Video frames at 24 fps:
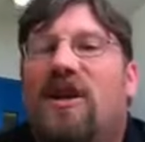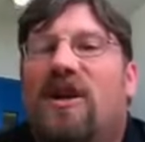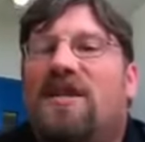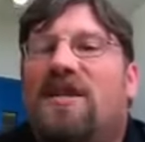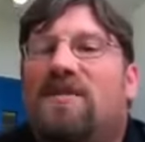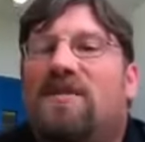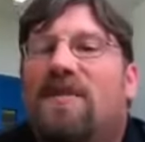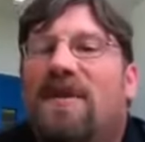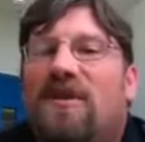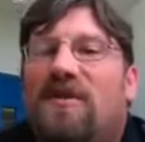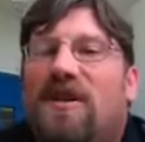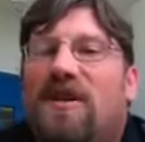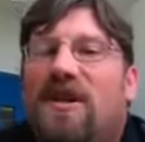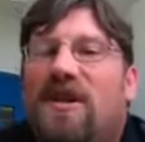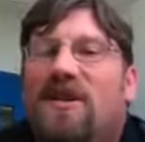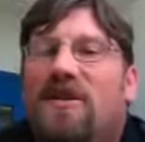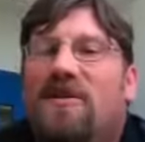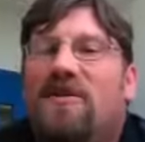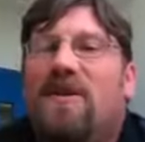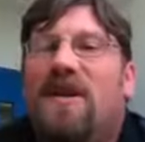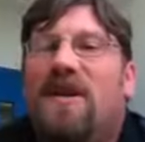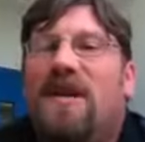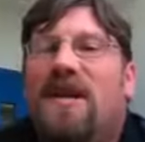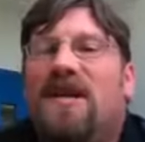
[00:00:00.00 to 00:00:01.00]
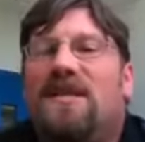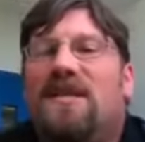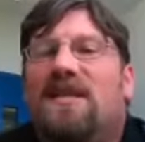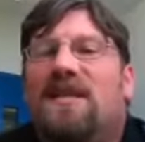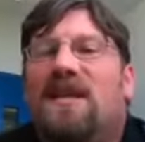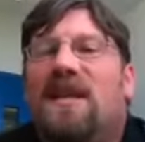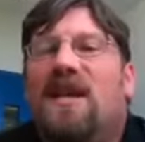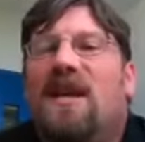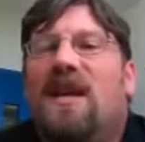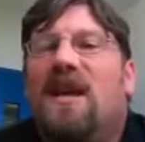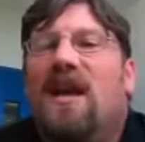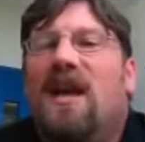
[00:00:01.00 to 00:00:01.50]
their husbandry
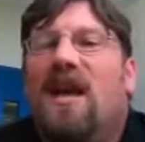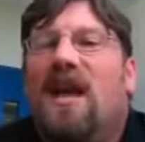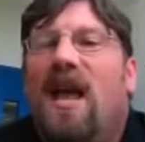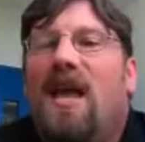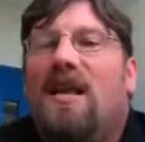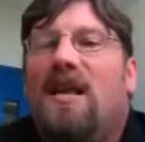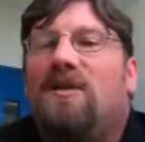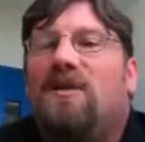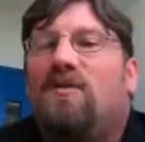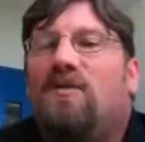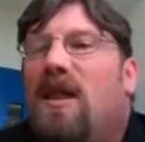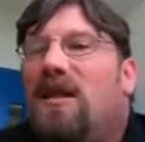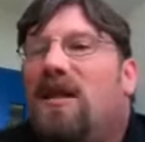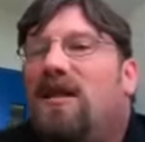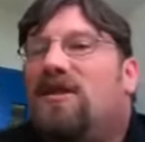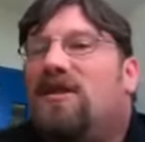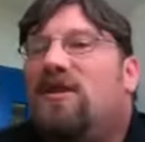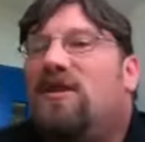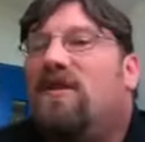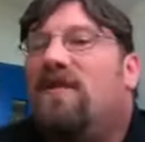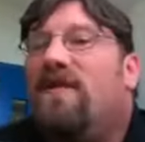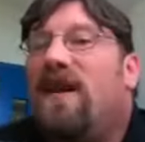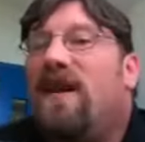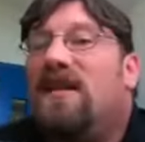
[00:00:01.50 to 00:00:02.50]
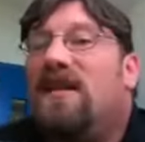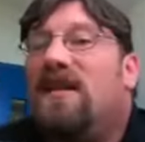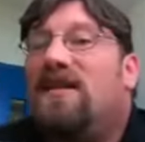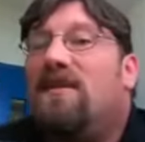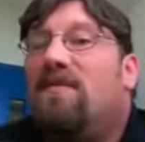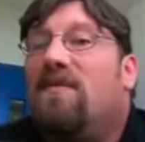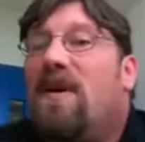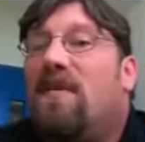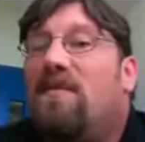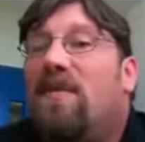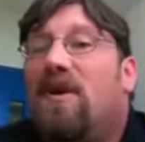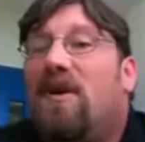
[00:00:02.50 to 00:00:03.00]
duties, as well as serving as
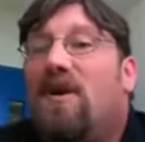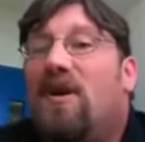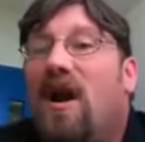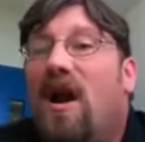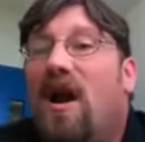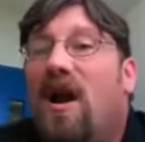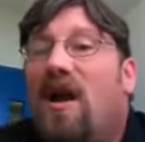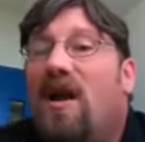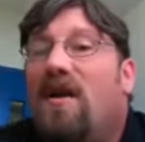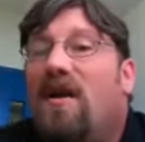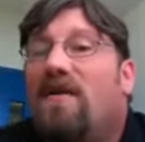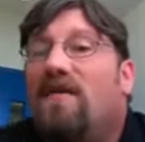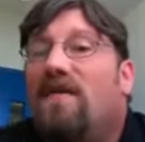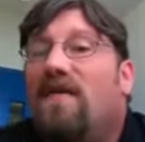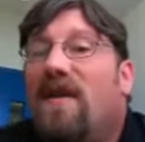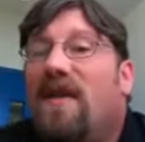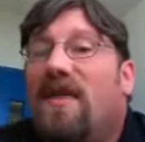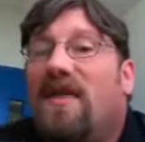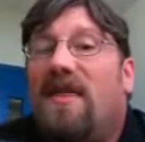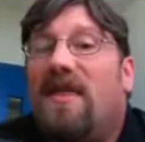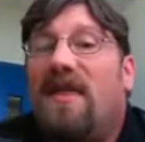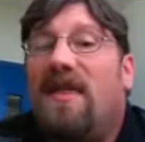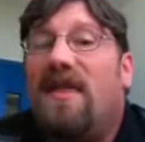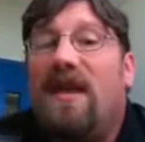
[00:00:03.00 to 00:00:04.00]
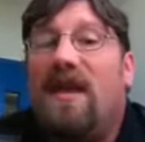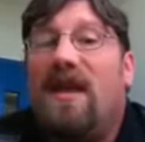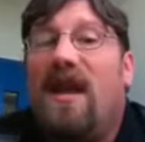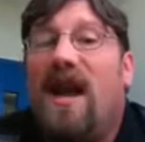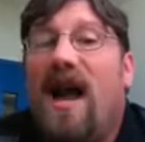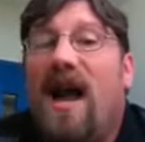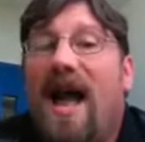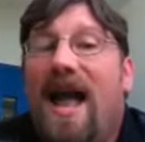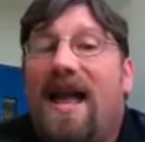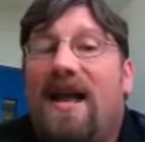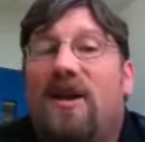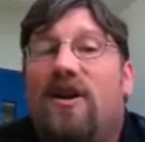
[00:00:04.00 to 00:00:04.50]
a member of
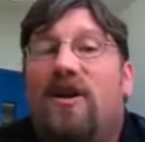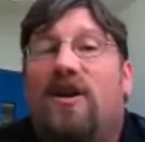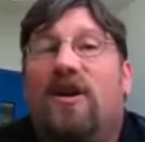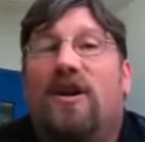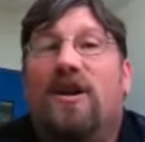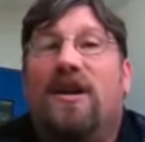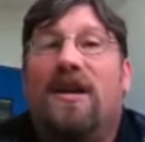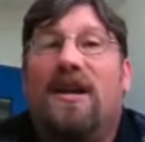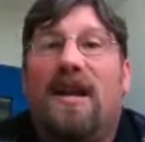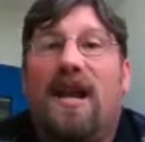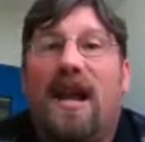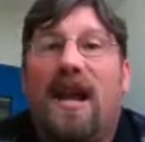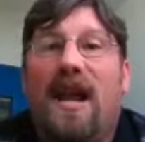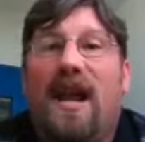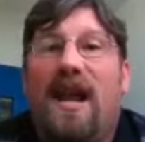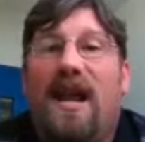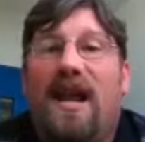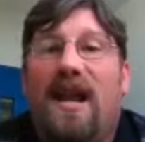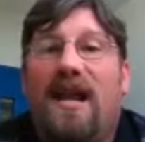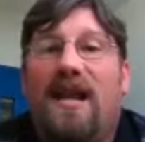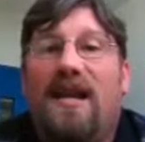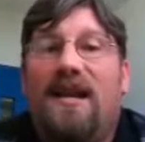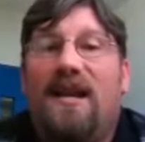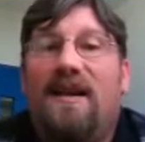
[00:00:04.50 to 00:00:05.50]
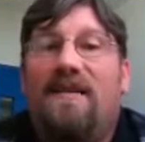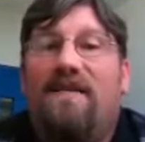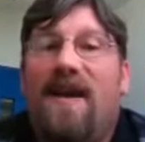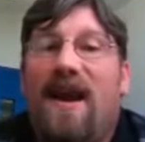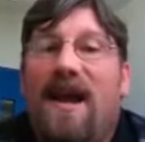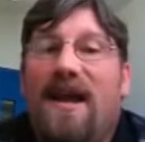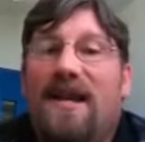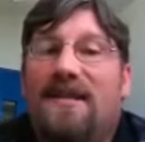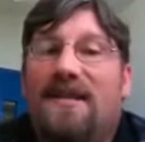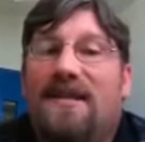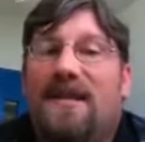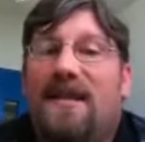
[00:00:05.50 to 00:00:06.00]
the ICOOC and
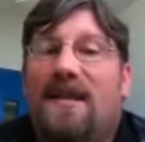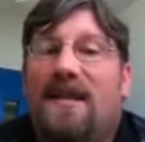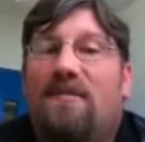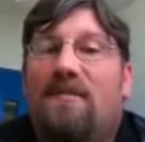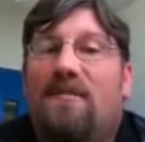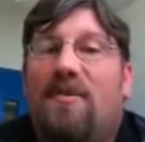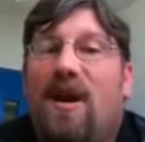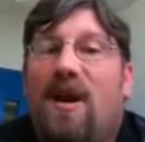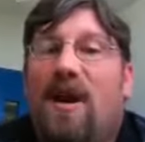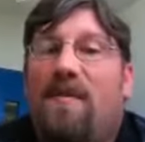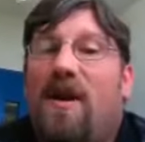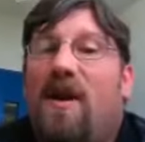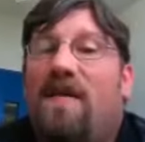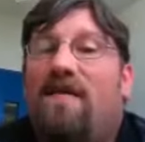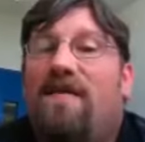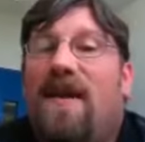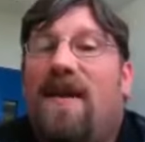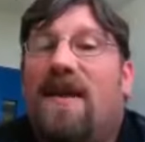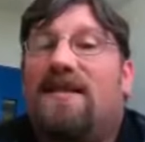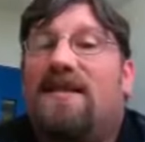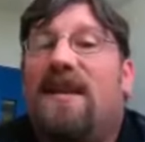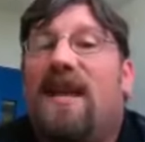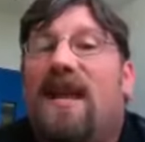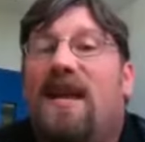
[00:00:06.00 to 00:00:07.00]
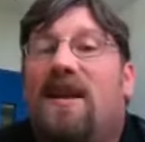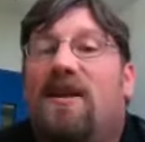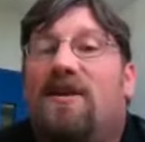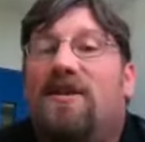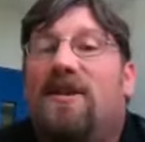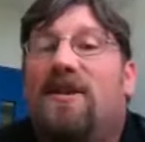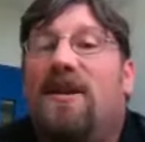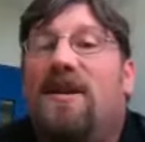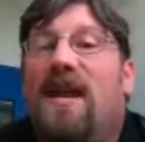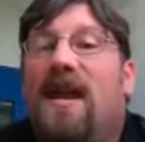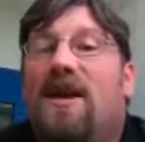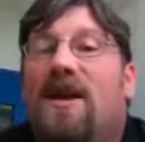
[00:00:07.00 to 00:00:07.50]
advising primary
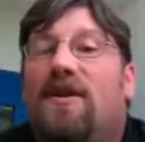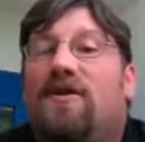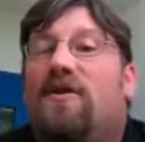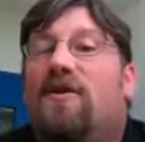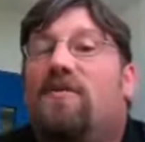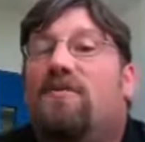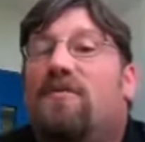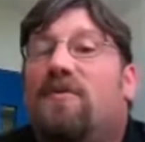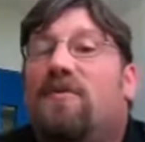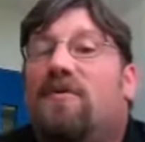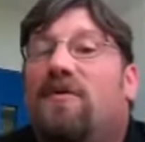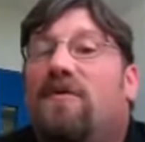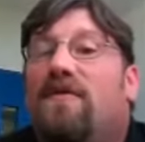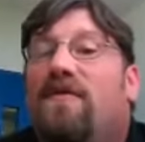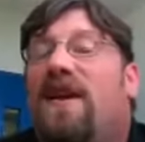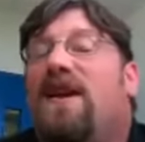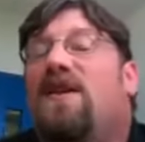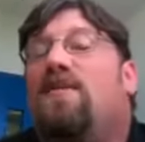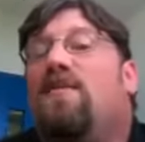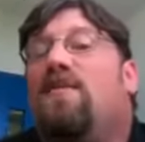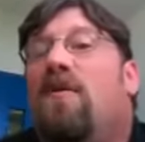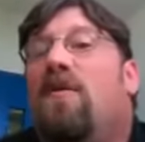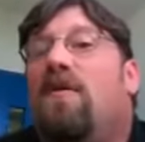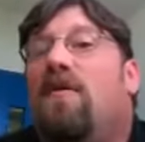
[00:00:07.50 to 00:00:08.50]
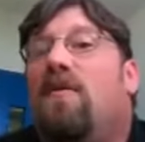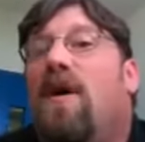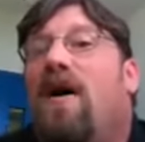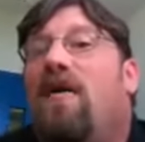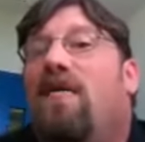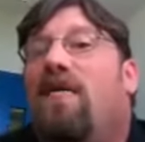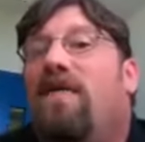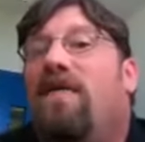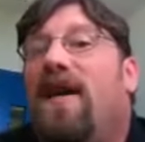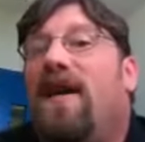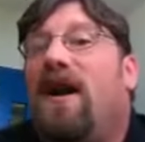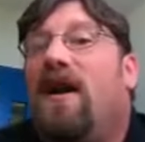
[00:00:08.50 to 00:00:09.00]
investigators on how to improve animal
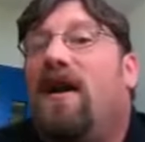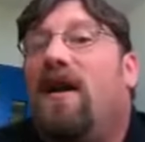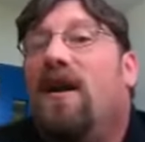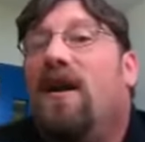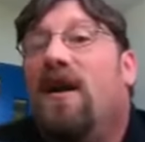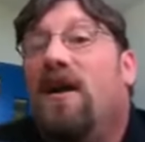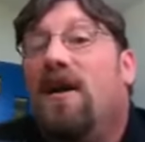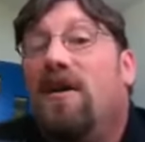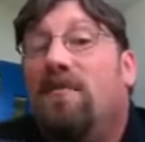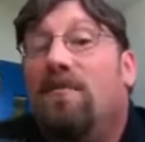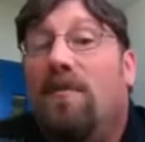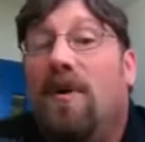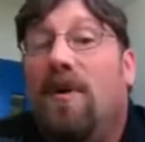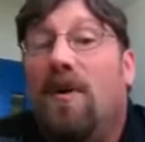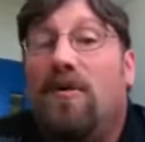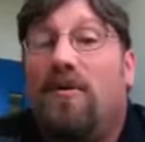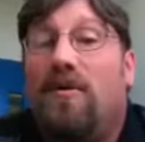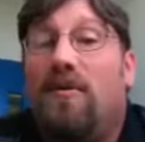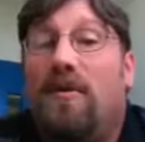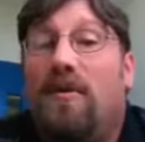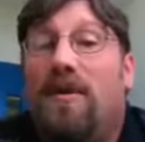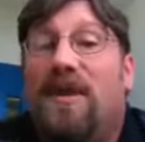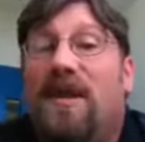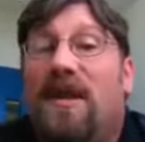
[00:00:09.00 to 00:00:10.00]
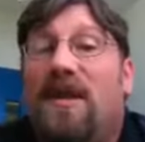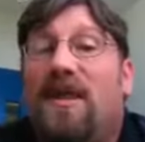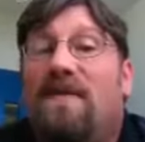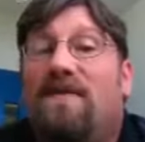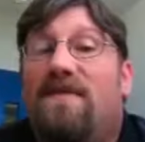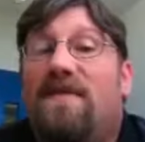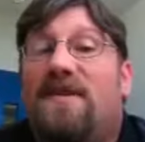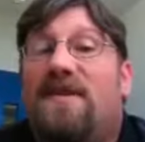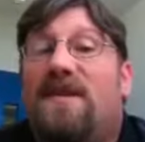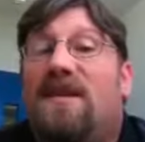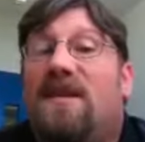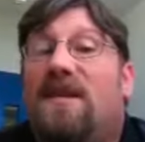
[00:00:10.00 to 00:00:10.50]
welfare, both within the
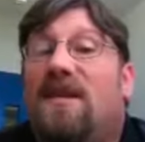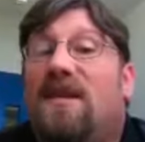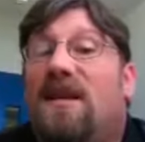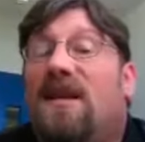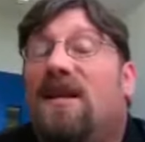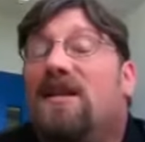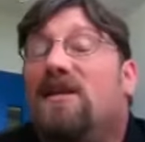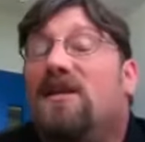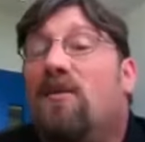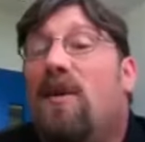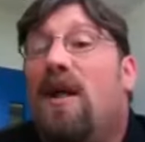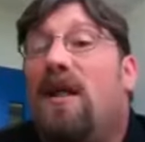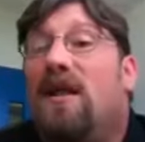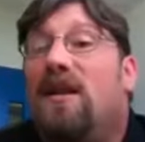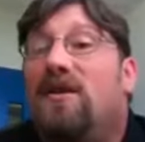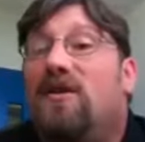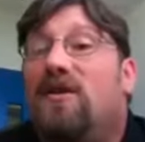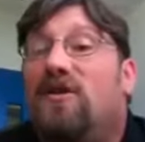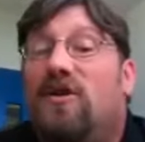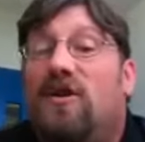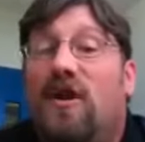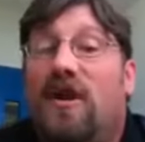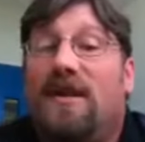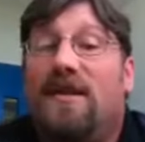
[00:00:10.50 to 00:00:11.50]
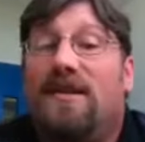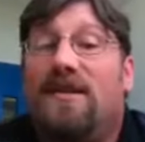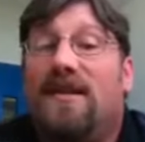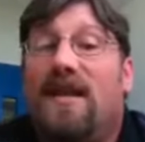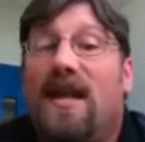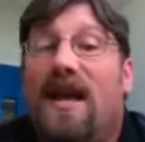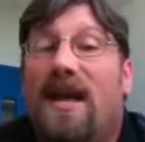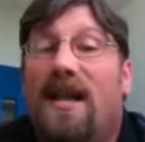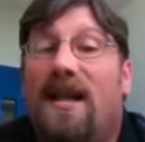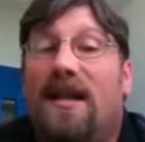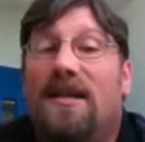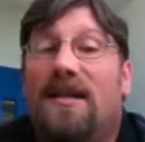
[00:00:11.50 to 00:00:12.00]
facility as well as during
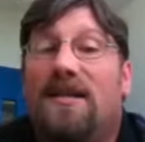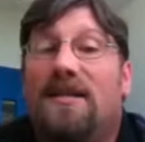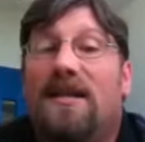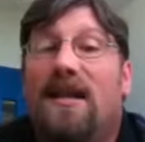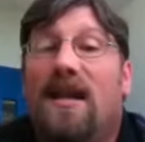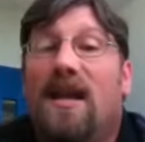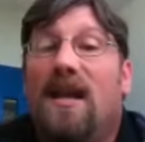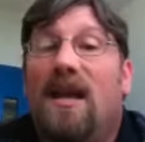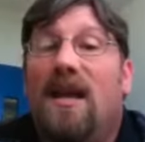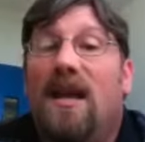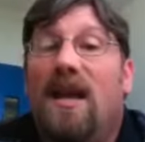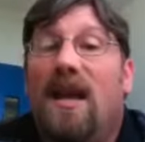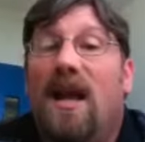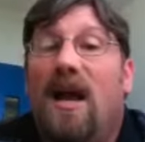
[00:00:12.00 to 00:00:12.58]
studies.